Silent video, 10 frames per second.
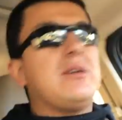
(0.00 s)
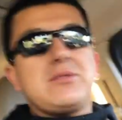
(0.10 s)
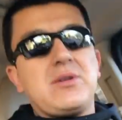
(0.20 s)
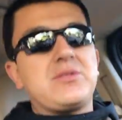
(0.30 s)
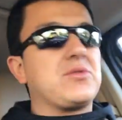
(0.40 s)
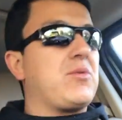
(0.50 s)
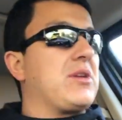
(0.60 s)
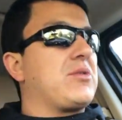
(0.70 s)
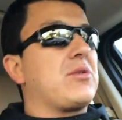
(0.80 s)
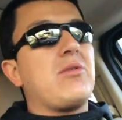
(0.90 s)
so I just
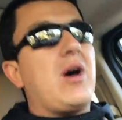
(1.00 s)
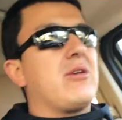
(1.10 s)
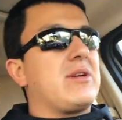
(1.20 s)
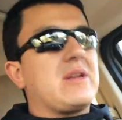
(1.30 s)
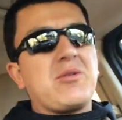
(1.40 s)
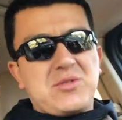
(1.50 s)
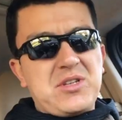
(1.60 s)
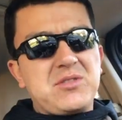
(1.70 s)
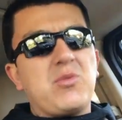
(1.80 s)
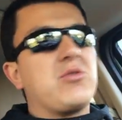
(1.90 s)
wanted to go out. And there was
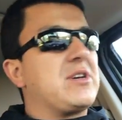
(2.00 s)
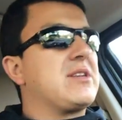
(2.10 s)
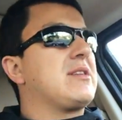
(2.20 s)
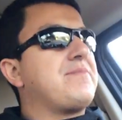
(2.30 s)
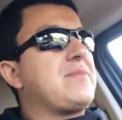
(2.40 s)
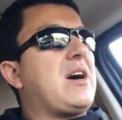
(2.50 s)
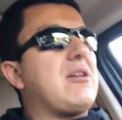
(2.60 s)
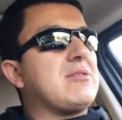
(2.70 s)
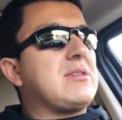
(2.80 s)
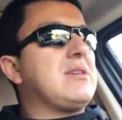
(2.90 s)
this movie out
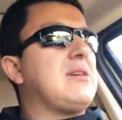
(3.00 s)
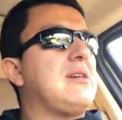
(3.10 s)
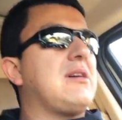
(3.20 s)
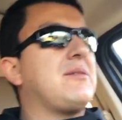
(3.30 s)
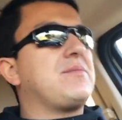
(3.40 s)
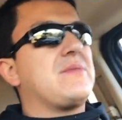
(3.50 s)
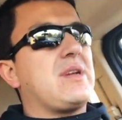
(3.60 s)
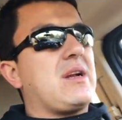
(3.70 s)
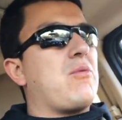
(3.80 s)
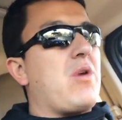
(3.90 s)
um,
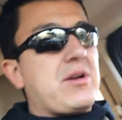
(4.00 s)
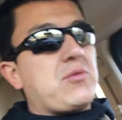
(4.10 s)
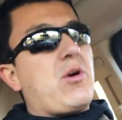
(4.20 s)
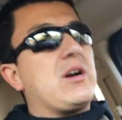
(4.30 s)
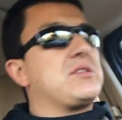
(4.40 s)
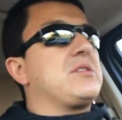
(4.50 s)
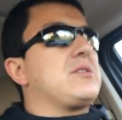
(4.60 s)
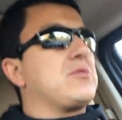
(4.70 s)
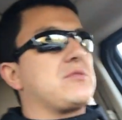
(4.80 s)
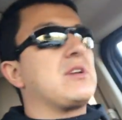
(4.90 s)
that I wanted to watch.
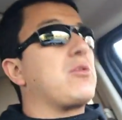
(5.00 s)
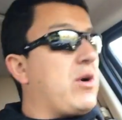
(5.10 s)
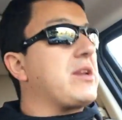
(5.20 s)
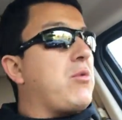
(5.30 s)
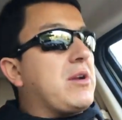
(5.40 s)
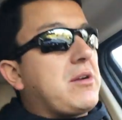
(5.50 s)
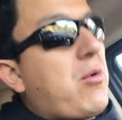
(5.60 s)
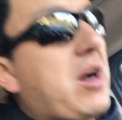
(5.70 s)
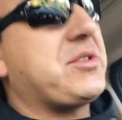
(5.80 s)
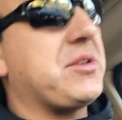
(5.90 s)
It was really Wendy wanted to
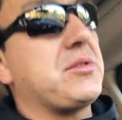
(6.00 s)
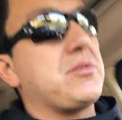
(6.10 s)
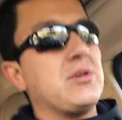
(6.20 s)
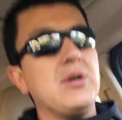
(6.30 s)
watch it too.